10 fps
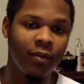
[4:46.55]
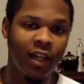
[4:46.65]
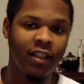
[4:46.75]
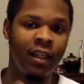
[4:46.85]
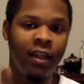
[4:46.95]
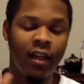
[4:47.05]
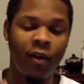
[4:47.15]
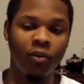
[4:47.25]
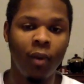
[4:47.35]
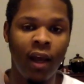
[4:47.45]
I seen that they
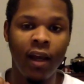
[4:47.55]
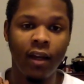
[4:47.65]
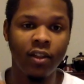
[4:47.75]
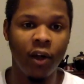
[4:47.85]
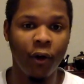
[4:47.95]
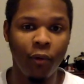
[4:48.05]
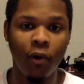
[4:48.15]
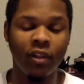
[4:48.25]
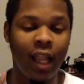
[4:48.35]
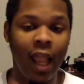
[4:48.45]
was playing Derrick
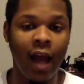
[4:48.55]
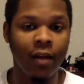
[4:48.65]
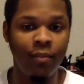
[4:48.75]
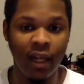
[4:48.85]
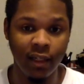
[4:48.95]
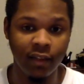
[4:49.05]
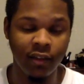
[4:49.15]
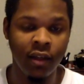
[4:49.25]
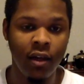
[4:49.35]
Rose a lot of minutes.